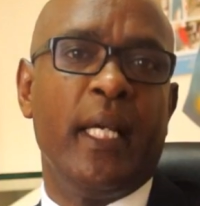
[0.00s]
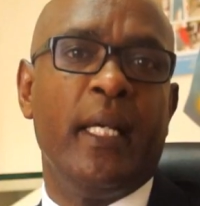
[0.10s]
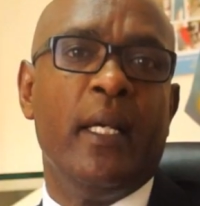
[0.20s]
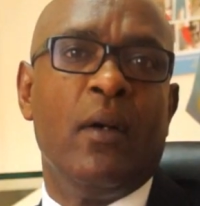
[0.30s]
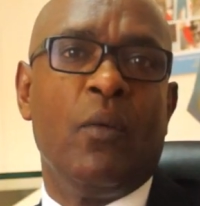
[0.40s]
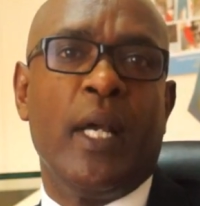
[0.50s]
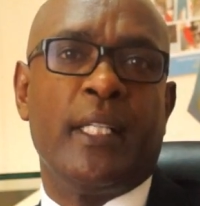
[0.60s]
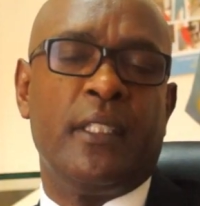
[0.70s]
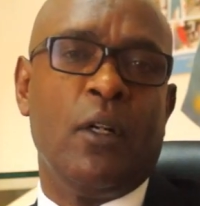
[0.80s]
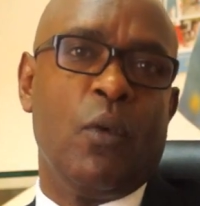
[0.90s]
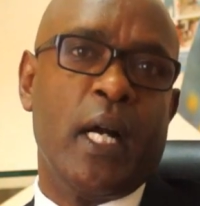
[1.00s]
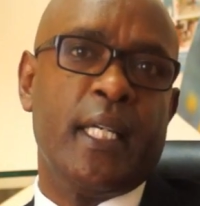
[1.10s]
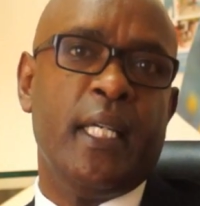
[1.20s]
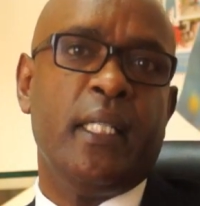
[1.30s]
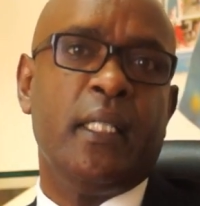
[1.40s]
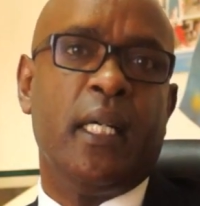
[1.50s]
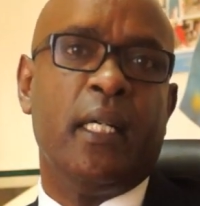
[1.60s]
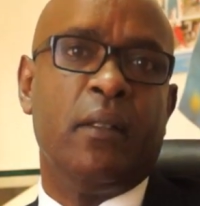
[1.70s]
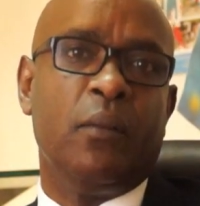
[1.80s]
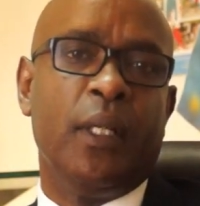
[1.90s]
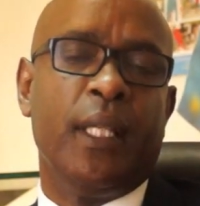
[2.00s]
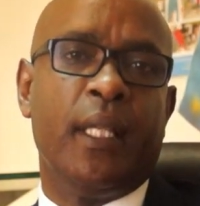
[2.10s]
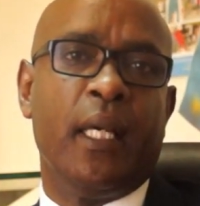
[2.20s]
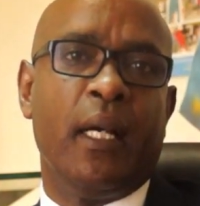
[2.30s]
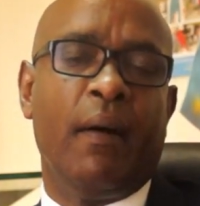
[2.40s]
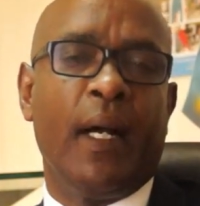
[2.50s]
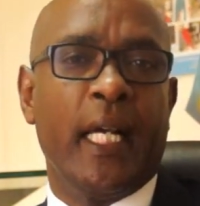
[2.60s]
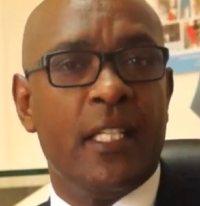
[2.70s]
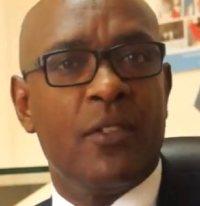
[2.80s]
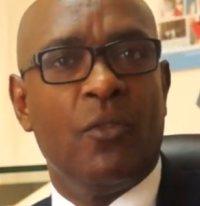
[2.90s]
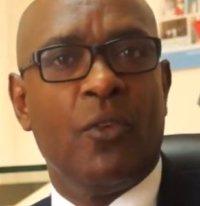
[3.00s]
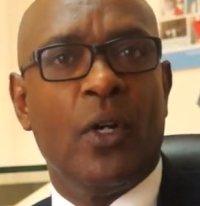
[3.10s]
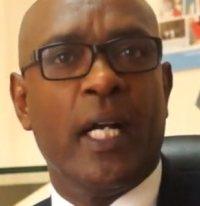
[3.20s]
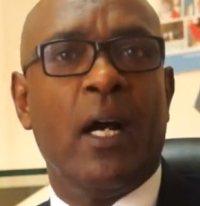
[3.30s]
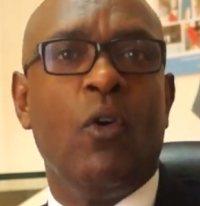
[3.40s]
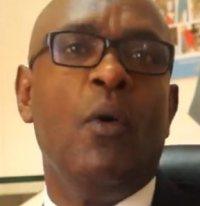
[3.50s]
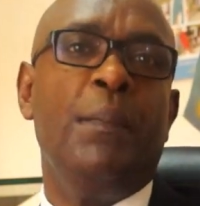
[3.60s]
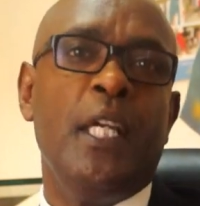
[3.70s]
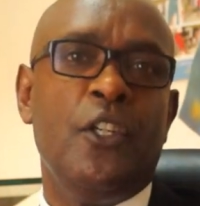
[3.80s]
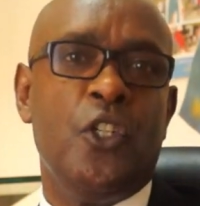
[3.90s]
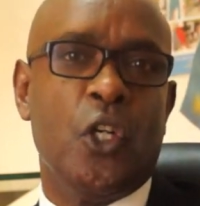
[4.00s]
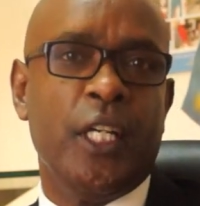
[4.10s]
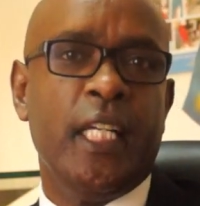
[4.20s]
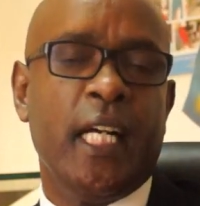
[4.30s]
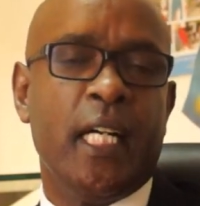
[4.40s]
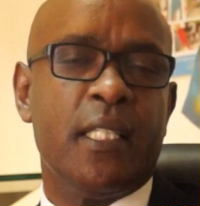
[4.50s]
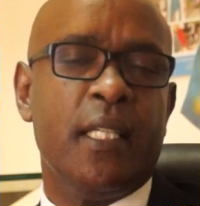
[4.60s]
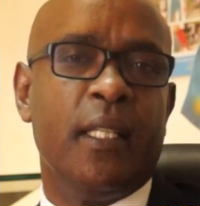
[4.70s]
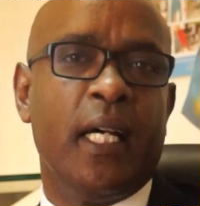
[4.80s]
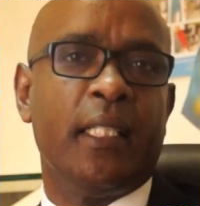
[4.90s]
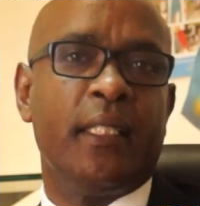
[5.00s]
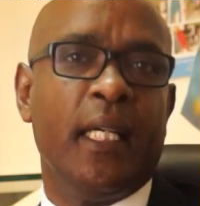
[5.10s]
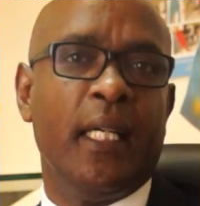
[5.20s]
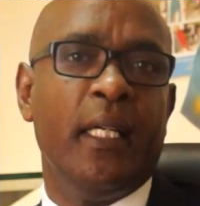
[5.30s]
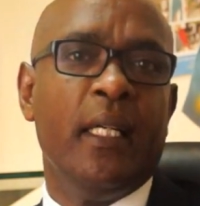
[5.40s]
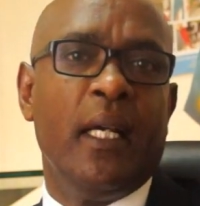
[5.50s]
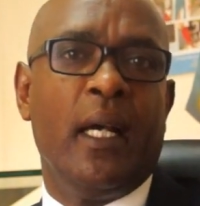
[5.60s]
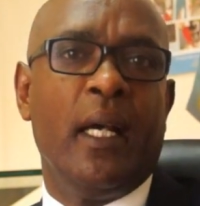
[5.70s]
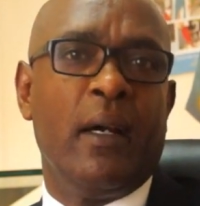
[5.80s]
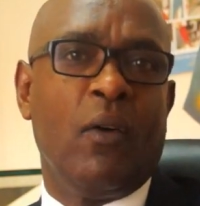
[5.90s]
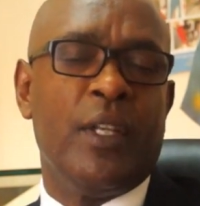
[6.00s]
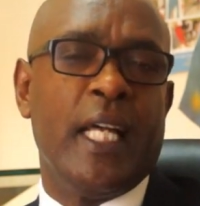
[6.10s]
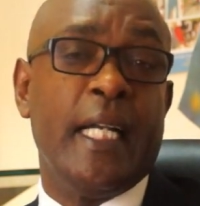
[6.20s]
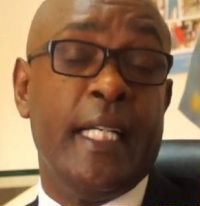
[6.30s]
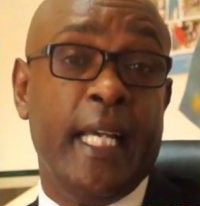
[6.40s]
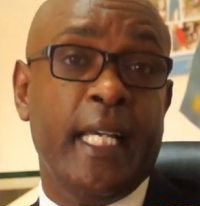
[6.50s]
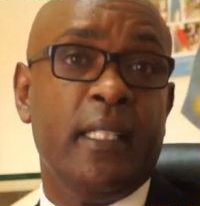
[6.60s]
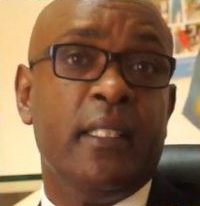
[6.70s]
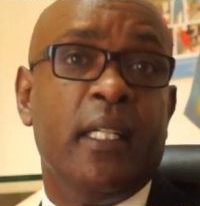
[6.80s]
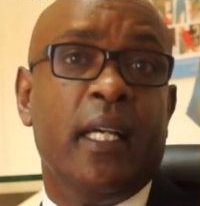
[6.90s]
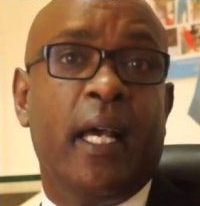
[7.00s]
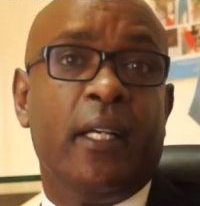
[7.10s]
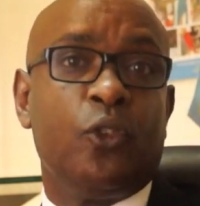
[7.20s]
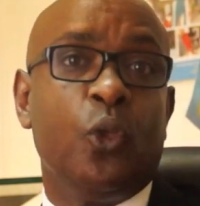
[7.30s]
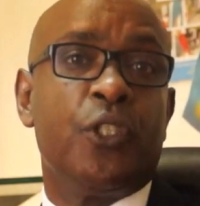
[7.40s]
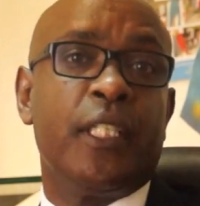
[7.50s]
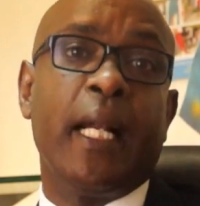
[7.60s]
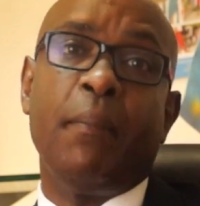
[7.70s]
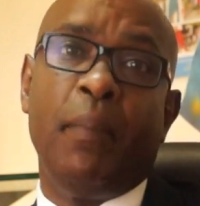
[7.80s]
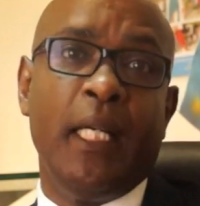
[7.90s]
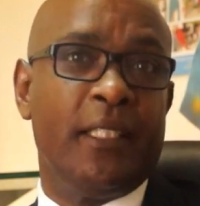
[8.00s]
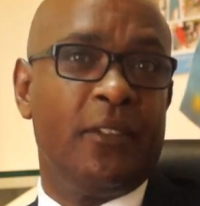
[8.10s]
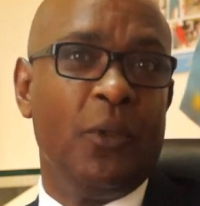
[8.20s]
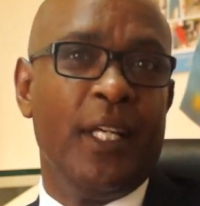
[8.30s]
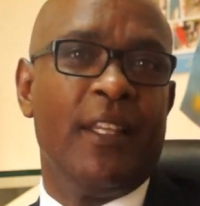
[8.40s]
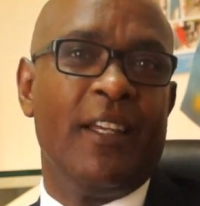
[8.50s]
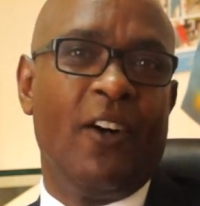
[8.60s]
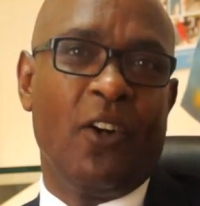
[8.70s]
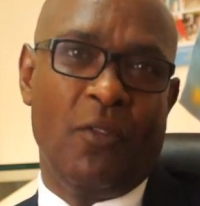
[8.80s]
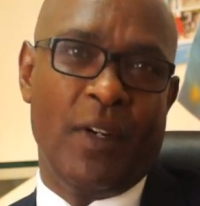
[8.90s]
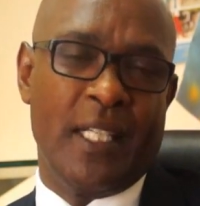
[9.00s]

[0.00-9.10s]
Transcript: we are still working with our guest of honor who will be joining us in that on that day to celebrate with all of